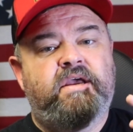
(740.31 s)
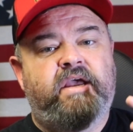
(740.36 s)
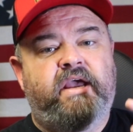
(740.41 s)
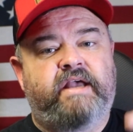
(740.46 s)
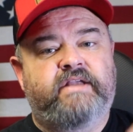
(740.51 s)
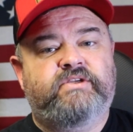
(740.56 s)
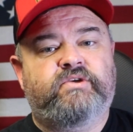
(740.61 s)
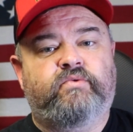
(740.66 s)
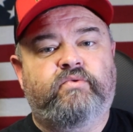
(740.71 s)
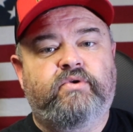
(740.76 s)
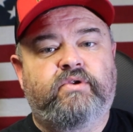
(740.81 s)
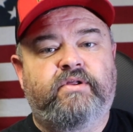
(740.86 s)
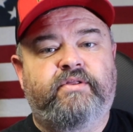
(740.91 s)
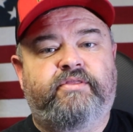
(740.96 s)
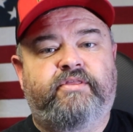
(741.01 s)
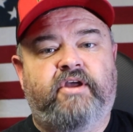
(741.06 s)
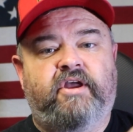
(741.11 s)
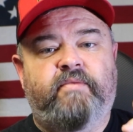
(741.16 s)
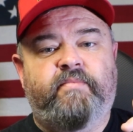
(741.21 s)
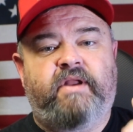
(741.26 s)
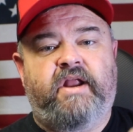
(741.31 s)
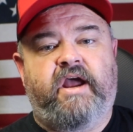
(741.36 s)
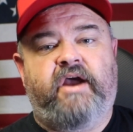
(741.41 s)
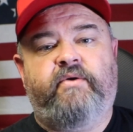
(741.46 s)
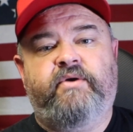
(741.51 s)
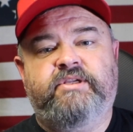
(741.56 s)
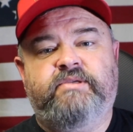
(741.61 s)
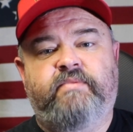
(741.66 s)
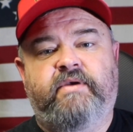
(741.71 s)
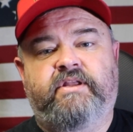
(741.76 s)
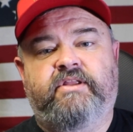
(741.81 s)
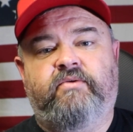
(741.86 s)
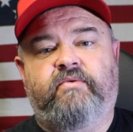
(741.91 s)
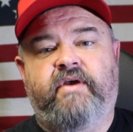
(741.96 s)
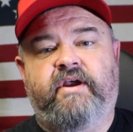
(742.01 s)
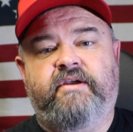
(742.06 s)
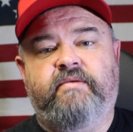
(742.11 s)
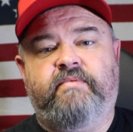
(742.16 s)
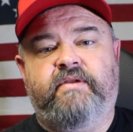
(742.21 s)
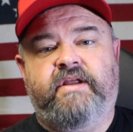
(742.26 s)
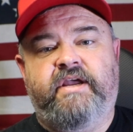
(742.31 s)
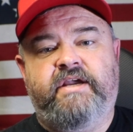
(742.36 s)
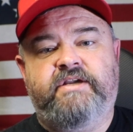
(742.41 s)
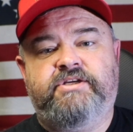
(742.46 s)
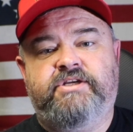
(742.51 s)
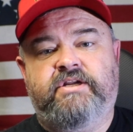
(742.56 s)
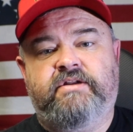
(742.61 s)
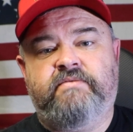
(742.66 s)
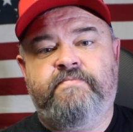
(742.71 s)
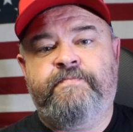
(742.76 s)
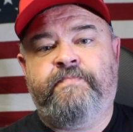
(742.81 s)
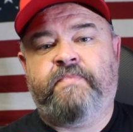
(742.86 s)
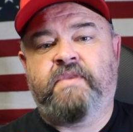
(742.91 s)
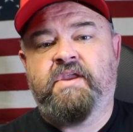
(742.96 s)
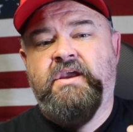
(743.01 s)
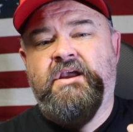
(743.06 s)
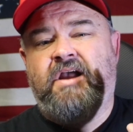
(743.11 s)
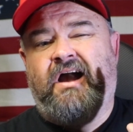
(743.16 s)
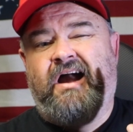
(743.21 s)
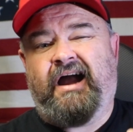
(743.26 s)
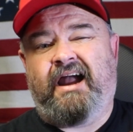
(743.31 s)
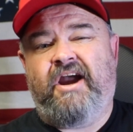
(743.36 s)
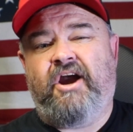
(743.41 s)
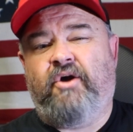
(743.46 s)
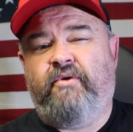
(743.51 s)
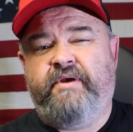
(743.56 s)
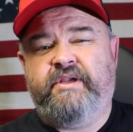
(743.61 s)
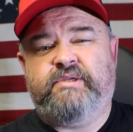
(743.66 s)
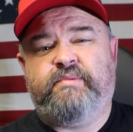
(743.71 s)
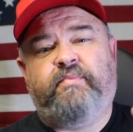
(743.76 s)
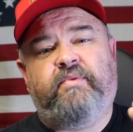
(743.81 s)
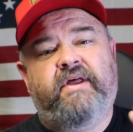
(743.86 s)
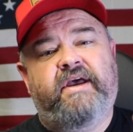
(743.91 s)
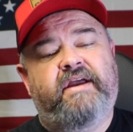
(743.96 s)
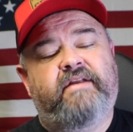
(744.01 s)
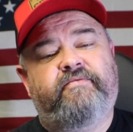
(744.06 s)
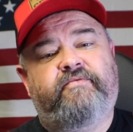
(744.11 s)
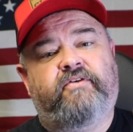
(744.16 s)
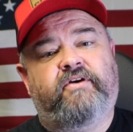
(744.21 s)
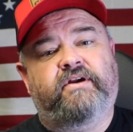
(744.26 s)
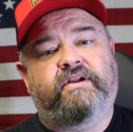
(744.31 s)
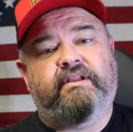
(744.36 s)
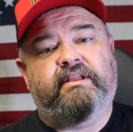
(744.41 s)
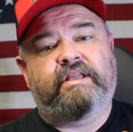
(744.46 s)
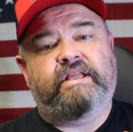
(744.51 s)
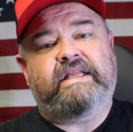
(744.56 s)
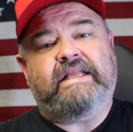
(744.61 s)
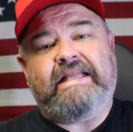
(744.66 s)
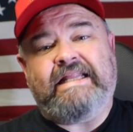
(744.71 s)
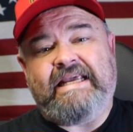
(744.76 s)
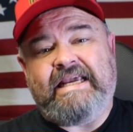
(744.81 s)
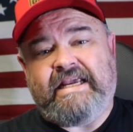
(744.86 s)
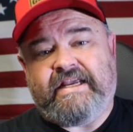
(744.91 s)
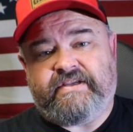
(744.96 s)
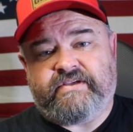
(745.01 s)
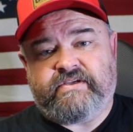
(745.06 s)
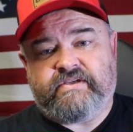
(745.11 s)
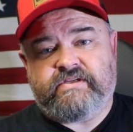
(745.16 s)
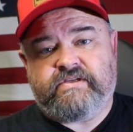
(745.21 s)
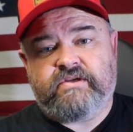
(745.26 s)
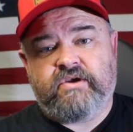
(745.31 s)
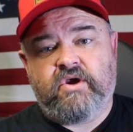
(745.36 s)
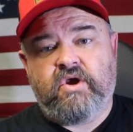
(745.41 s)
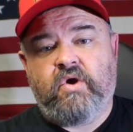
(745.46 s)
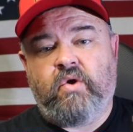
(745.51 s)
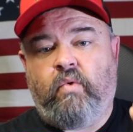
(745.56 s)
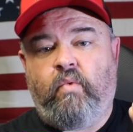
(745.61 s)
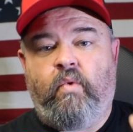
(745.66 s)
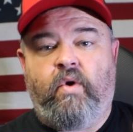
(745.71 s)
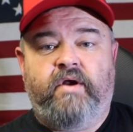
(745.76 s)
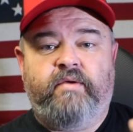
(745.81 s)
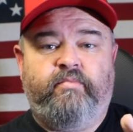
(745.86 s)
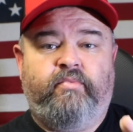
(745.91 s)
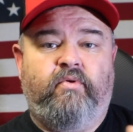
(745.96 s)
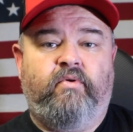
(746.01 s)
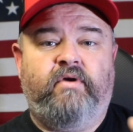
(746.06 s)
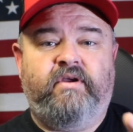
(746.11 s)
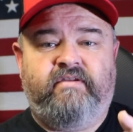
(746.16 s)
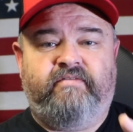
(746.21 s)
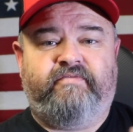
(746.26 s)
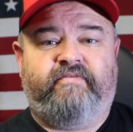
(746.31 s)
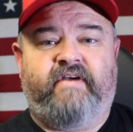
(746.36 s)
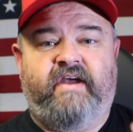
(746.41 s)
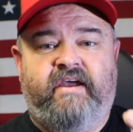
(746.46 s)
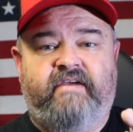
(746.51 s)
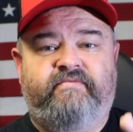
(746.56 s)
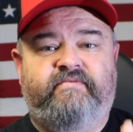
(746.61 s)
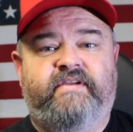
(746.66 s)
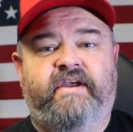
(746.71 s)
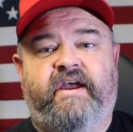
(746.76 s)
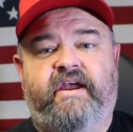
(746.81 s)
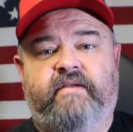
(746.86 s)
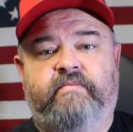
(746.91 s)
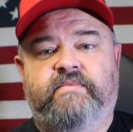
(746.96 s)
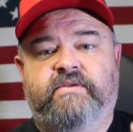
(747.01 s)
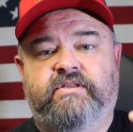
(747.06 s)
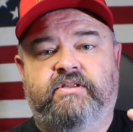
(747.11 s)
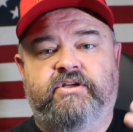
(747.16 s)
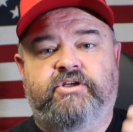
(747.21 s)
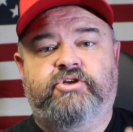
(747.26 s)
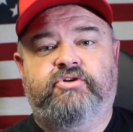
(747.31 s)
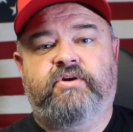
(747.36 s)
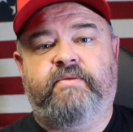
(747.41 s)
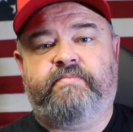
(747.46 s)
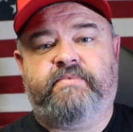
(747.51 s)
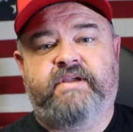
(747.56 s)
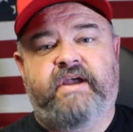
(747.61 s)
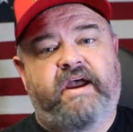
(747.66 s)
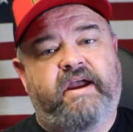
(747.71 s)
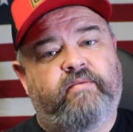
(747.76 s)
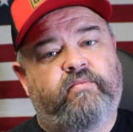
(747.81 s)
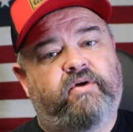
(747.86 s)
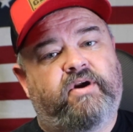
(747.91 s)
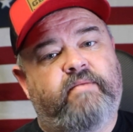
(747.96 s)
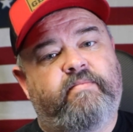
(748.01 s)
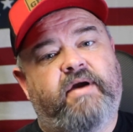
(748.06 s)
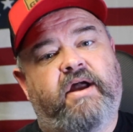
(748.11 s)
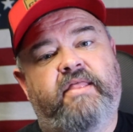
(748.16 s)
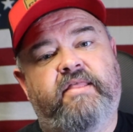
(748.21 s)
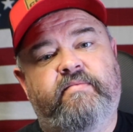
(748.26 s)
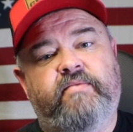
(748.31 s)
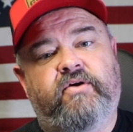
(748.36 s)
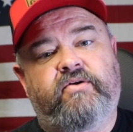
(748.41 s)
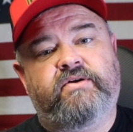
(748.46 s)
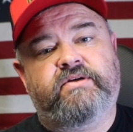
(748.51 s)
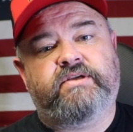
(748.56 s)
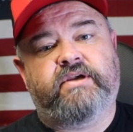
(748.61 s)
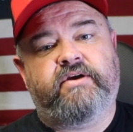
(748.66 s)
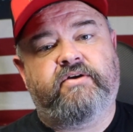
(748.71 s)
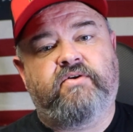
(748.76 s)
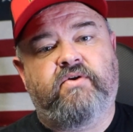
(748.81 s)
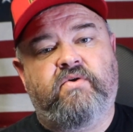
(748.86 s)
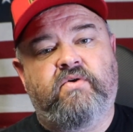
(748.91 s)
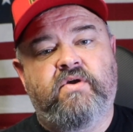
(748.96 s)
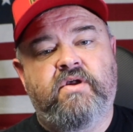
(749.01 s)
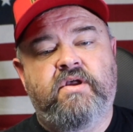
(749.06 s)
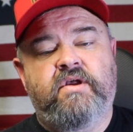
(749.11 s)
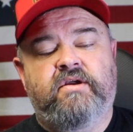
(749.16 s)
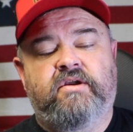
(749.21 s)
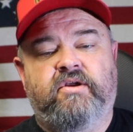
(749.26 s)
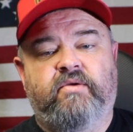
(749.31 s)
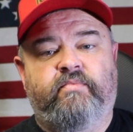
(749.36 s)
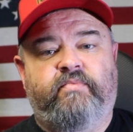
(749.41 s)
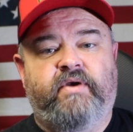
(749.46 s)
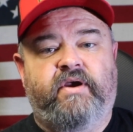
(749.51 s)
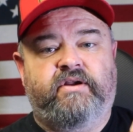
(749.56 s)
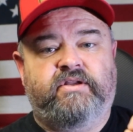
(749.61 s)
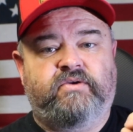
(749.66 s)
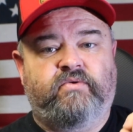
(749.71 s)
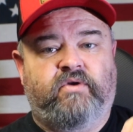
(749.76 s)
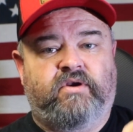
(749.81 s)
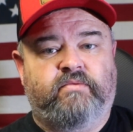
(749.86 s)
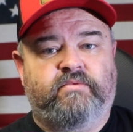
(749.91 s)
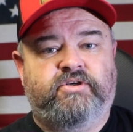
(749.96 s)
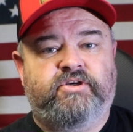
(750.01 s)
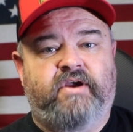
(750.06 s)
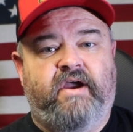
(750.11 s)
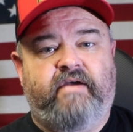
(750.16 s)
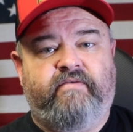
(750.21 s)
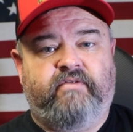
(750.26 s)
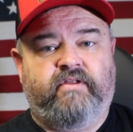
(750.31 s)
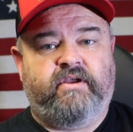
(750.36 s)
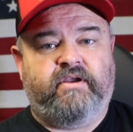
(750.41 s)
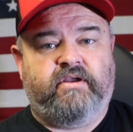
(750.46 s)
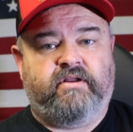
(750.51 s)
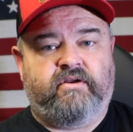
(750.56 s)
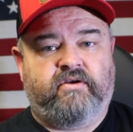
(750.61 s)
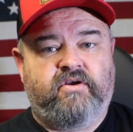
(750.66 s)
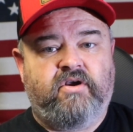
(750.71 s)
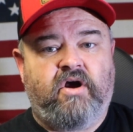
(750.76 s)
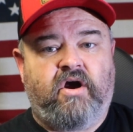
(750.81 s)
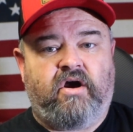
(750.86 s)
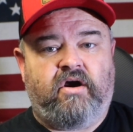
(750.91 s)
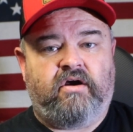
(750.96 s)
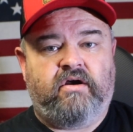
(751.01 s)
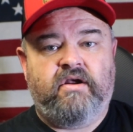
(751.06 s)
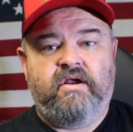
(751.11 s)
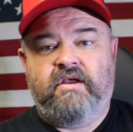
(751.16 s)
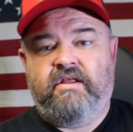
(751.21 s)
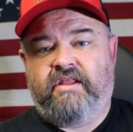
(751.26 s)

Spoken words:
As a rule of thumb, and I always make the recommendation, I always plan for at least 1.5 times the trip time when I'm on the motorcycle compared to when I'm traveling in a car.